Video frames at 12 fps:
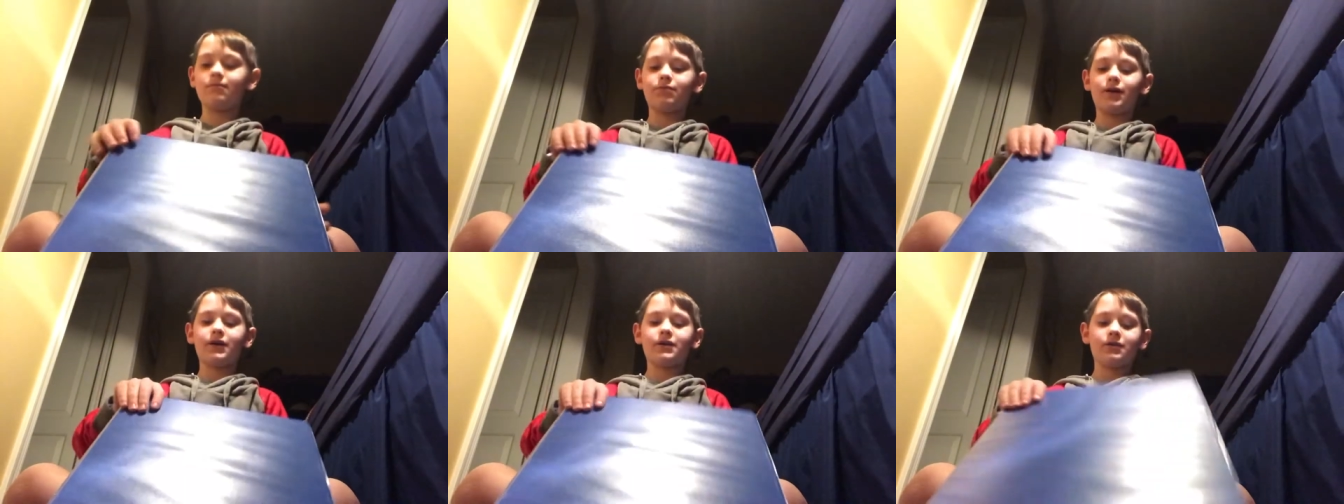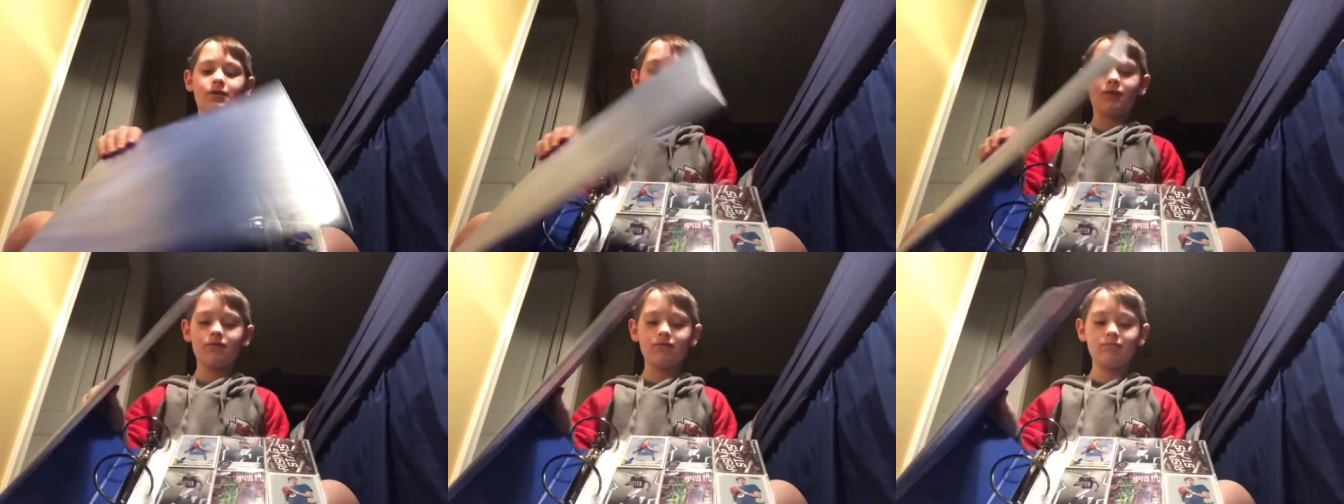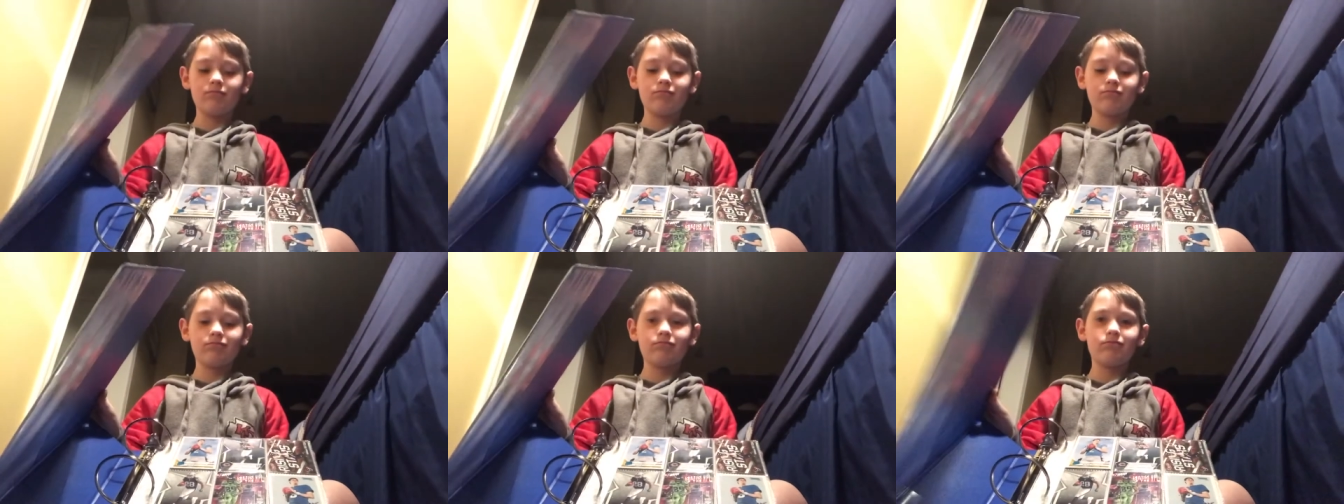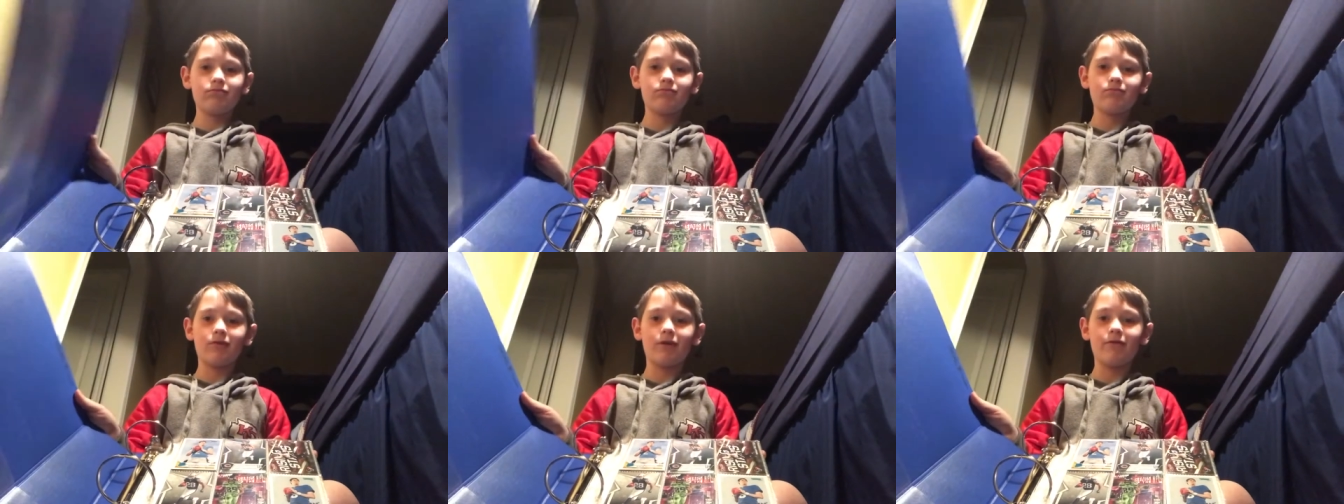binder
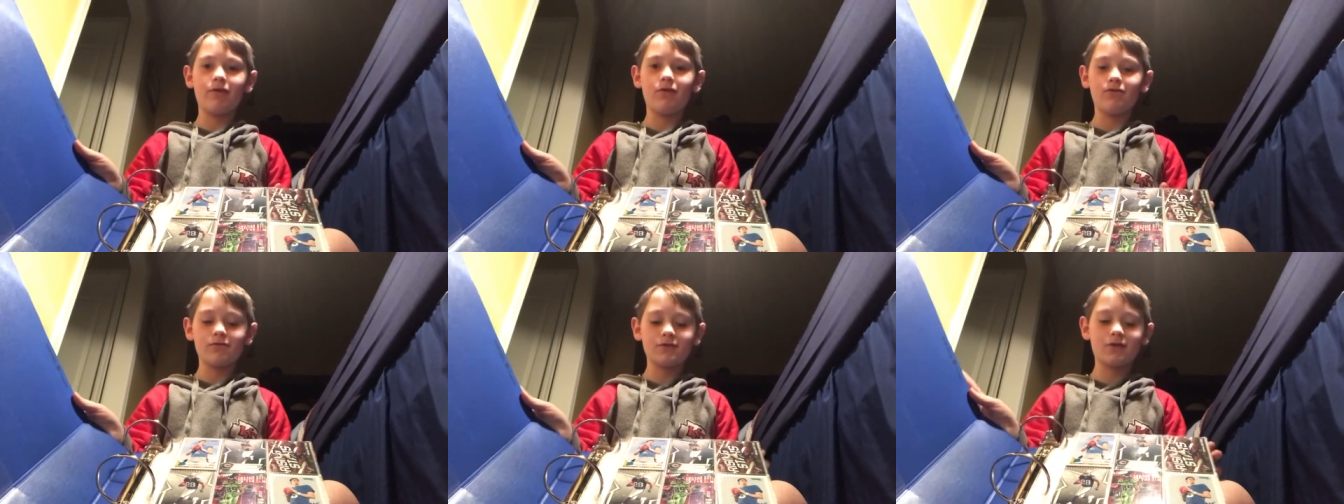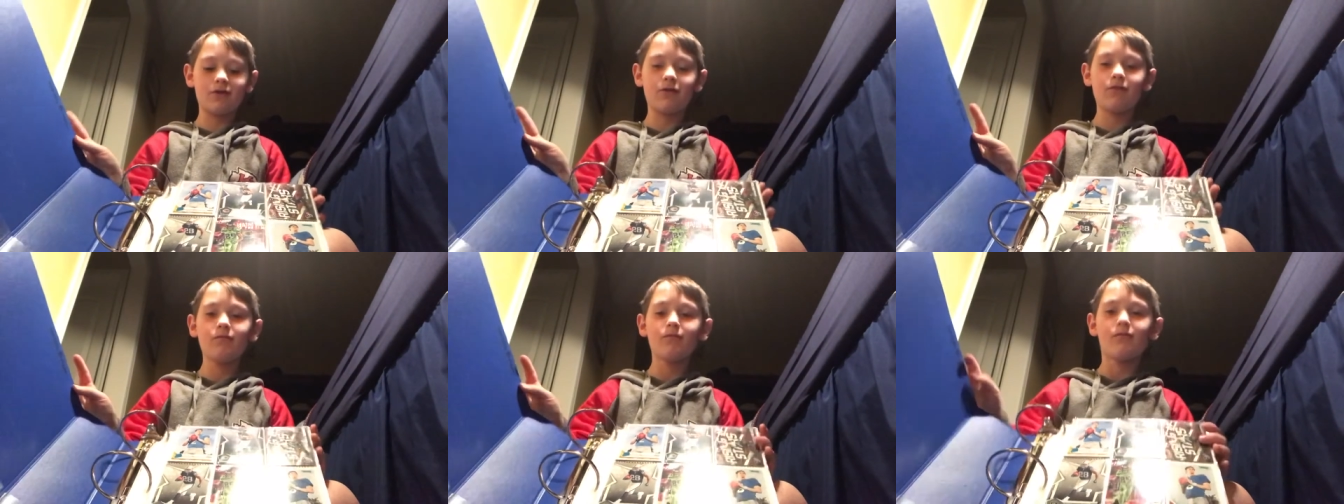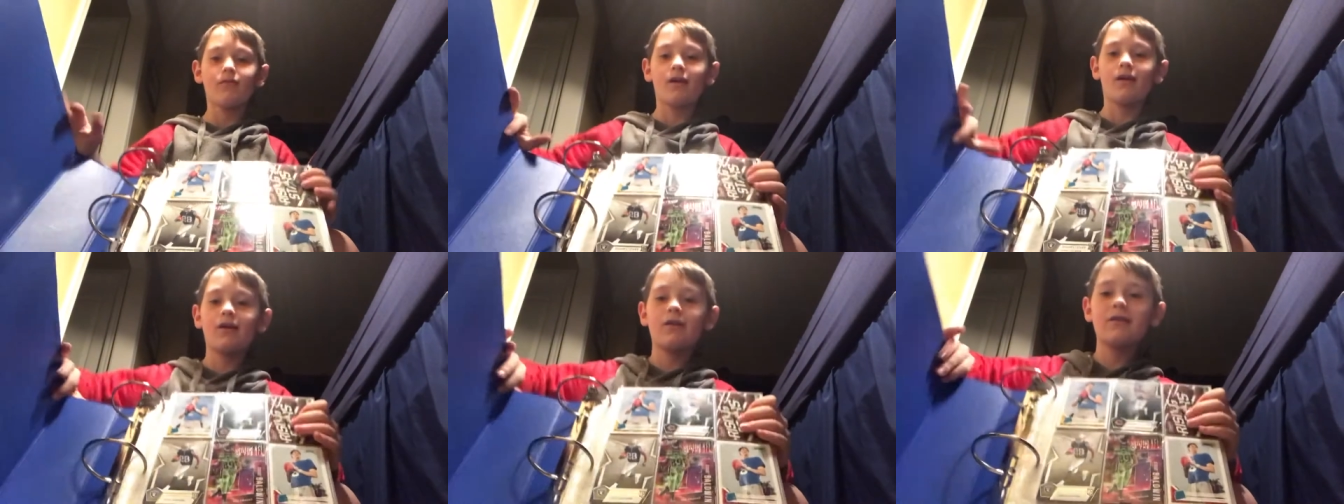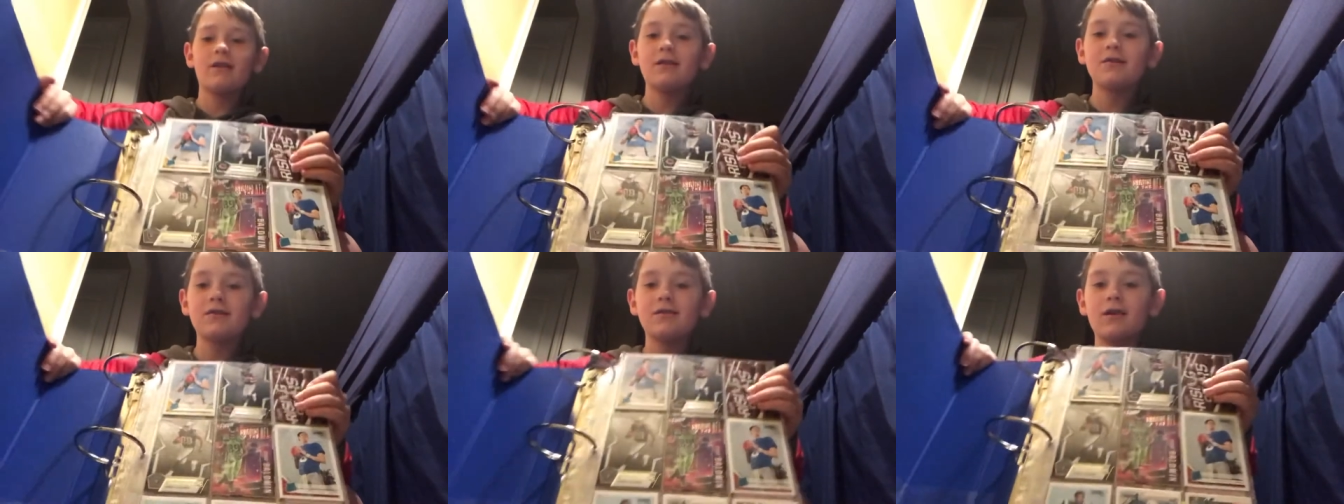review. So
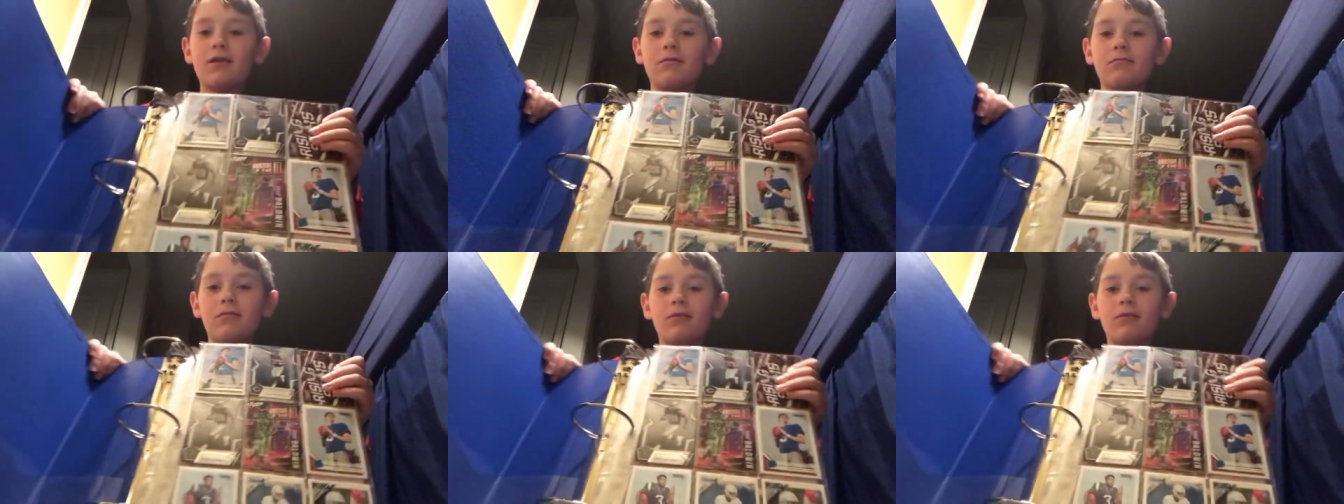this is um